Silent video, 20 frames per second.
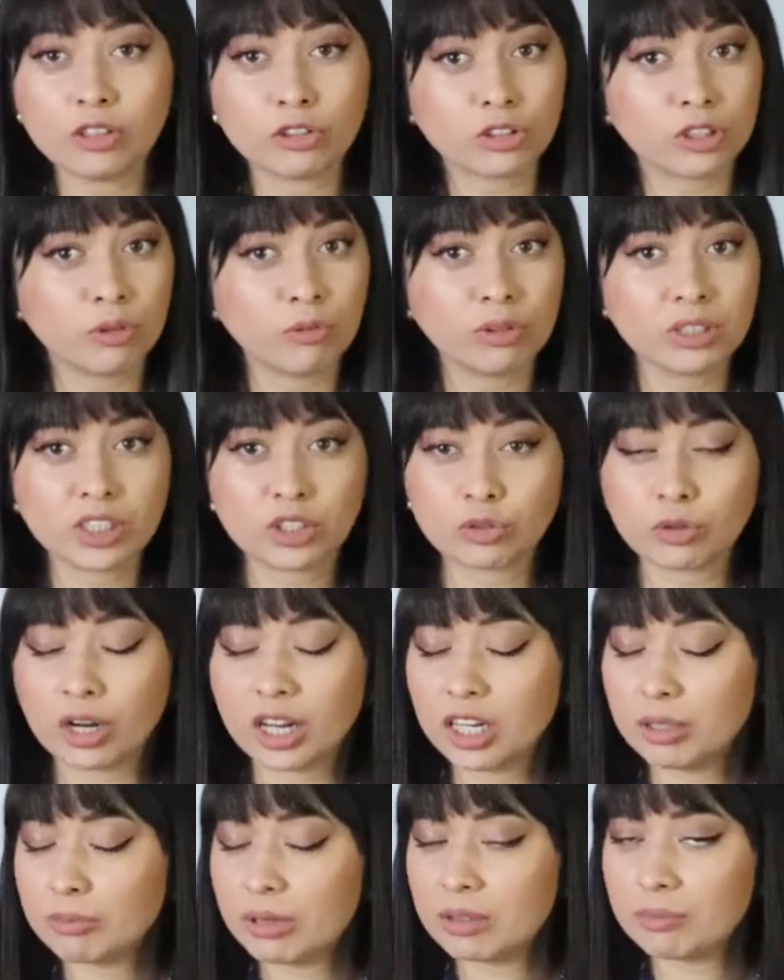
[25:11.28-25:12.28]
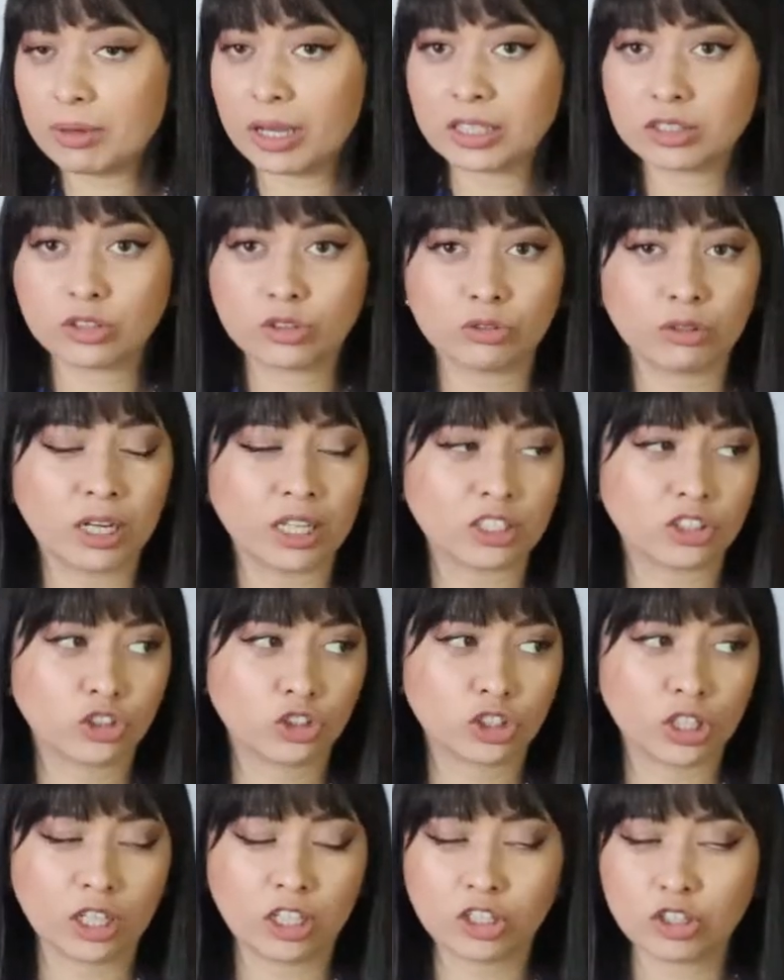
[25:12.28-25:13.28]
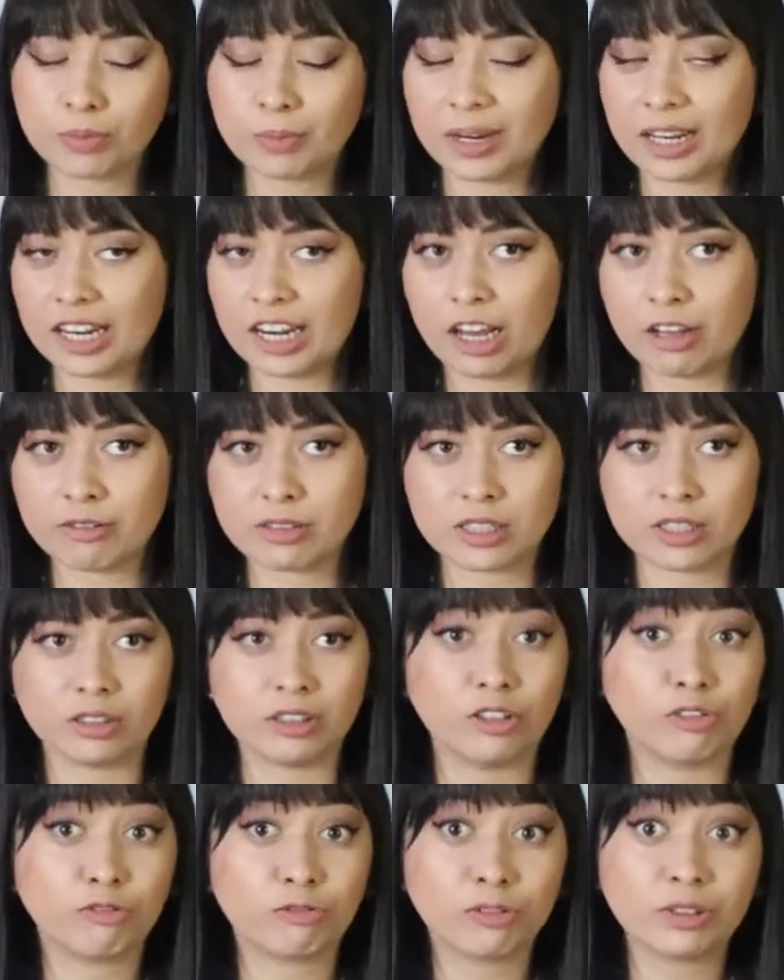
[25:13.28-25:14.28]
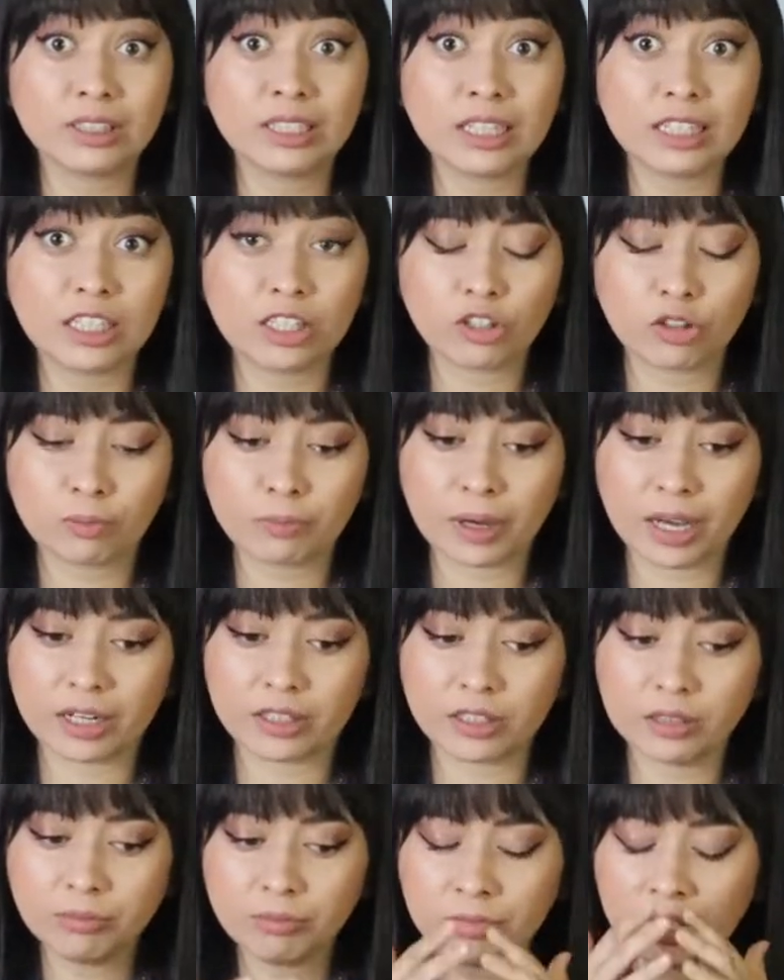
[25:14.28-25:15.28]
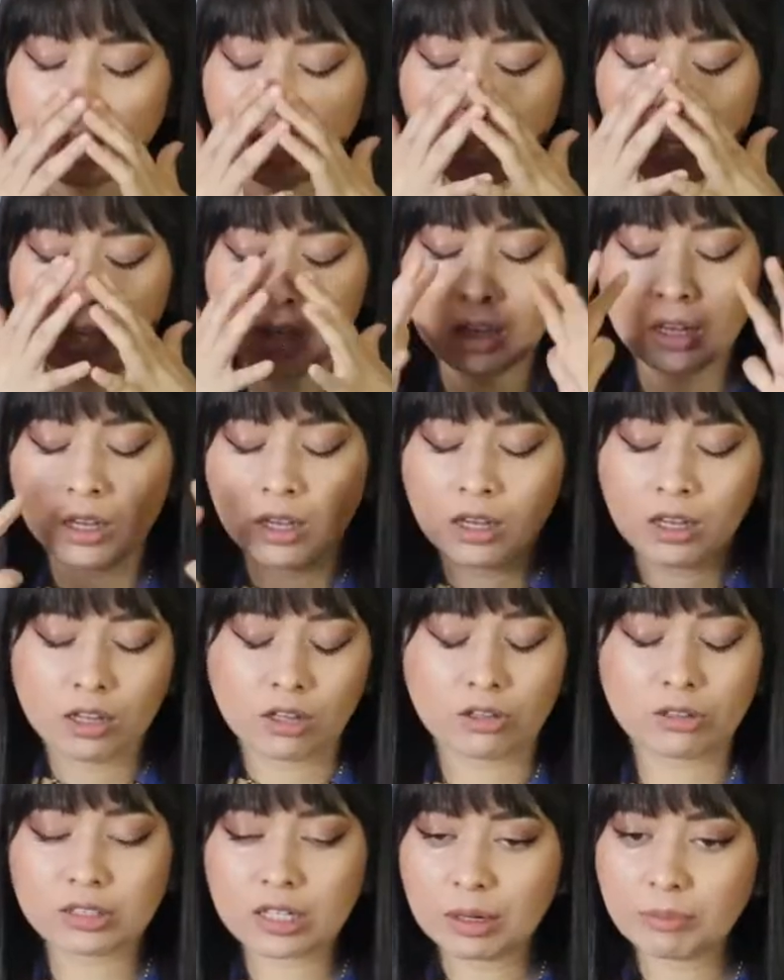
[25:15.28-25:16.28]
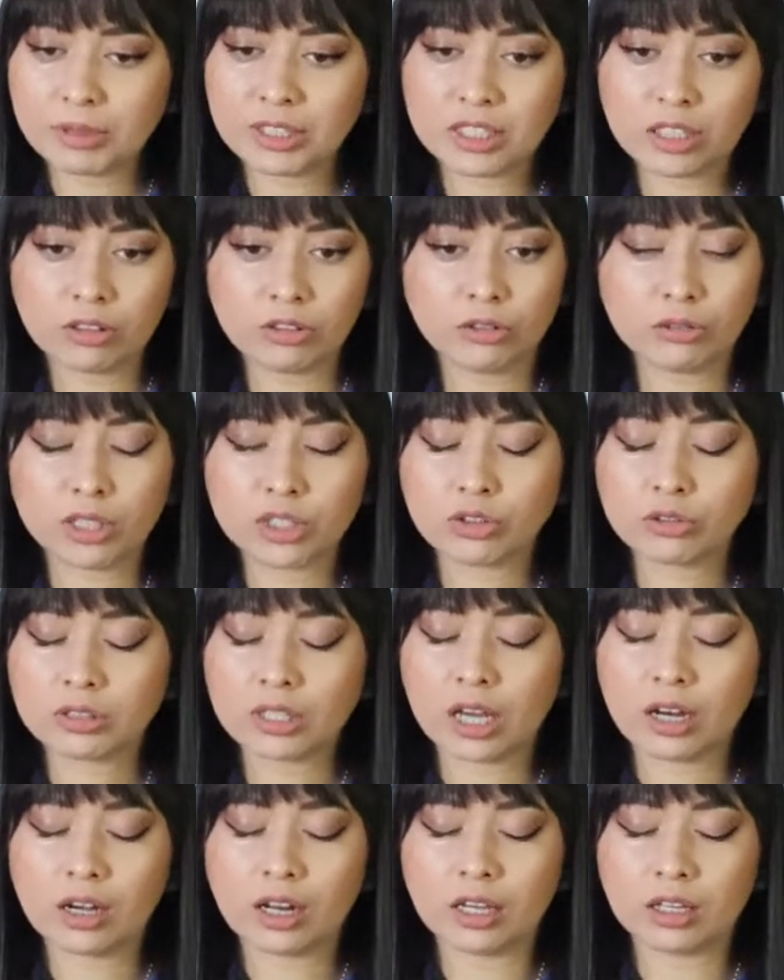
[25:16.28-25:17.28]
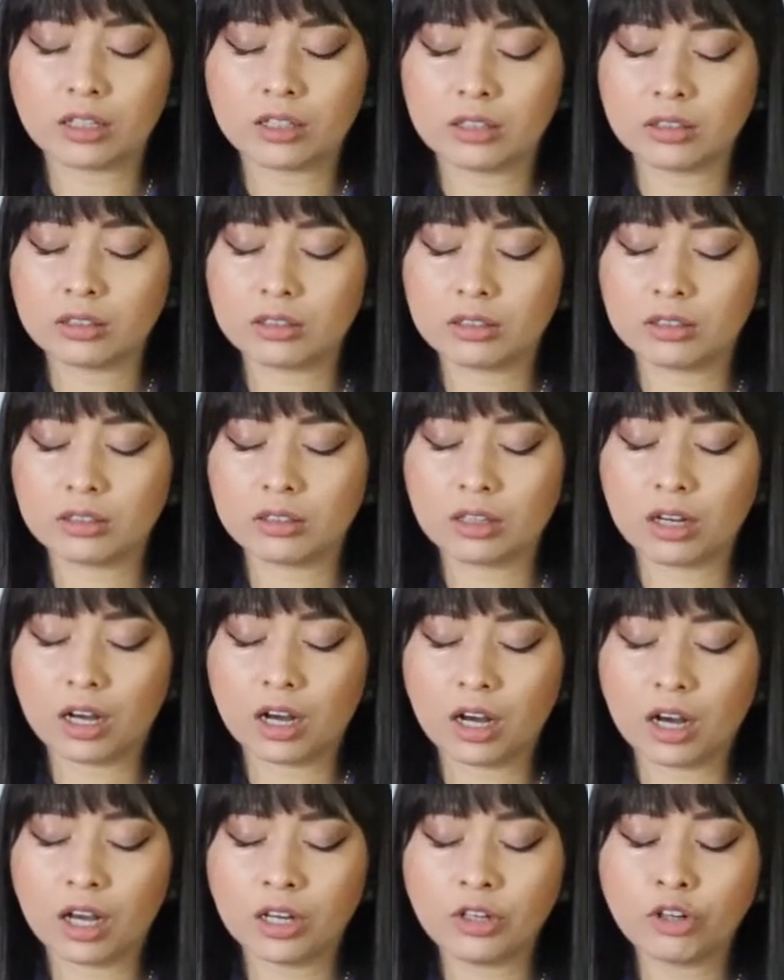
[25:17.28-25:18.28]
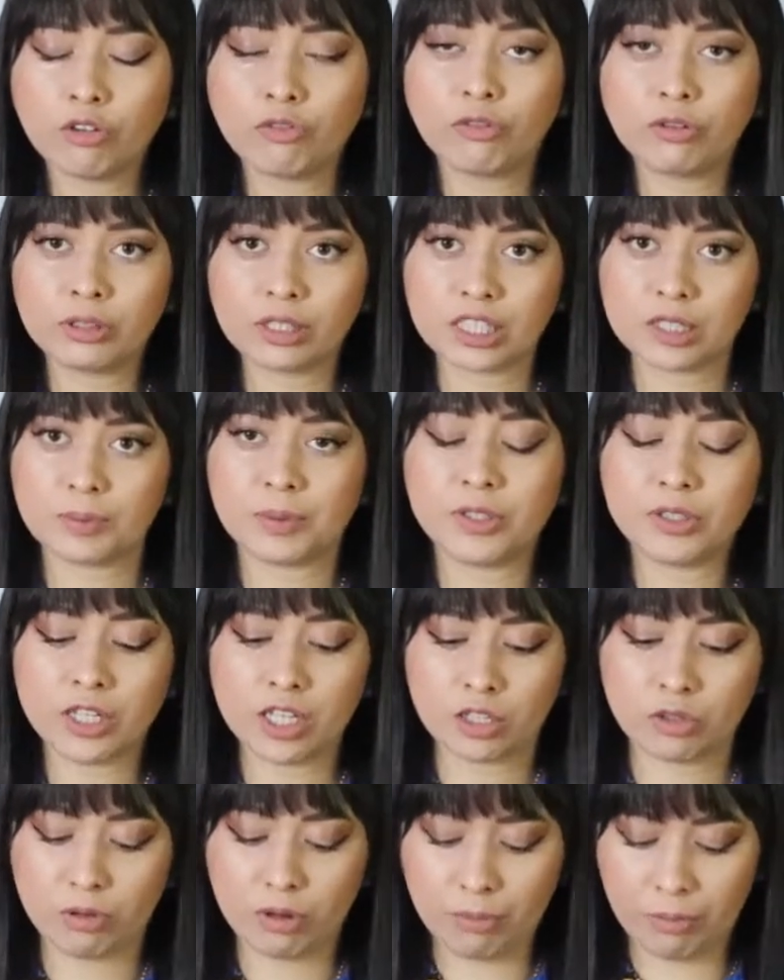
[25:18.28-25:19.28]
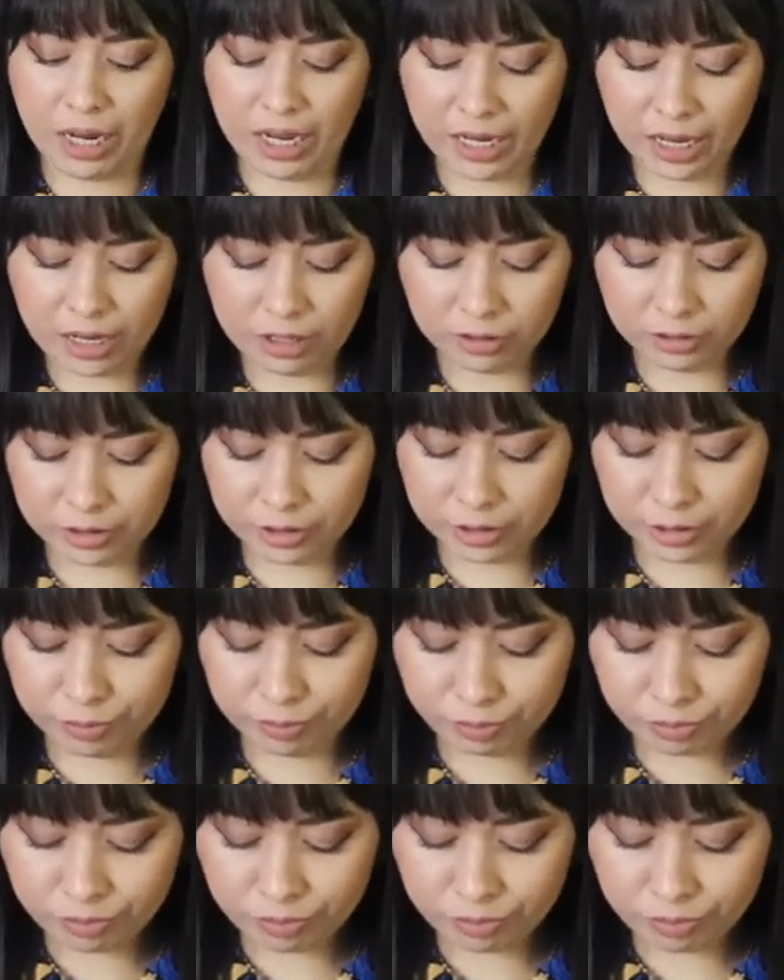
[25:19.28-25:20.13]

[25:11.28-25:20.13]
So I was trying my best to like change my lifestyle and feel a little better. Because let me tell you, I just had like an awful experience with my health.